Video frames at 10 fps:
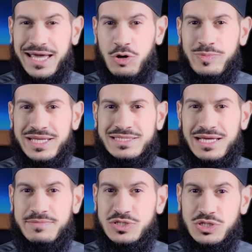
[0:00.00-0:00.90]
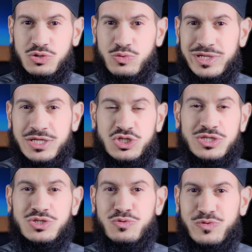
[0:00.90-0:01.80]
How many times did you read
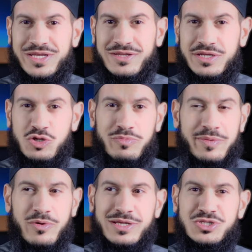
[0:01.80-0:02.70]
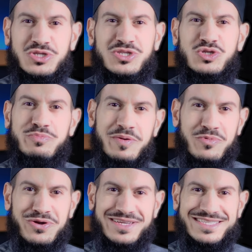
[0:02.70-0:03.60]
just to read? Did you memorize just to
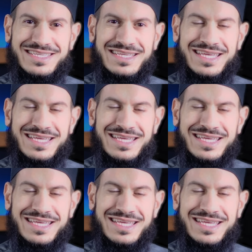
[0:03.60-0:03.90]
memorize?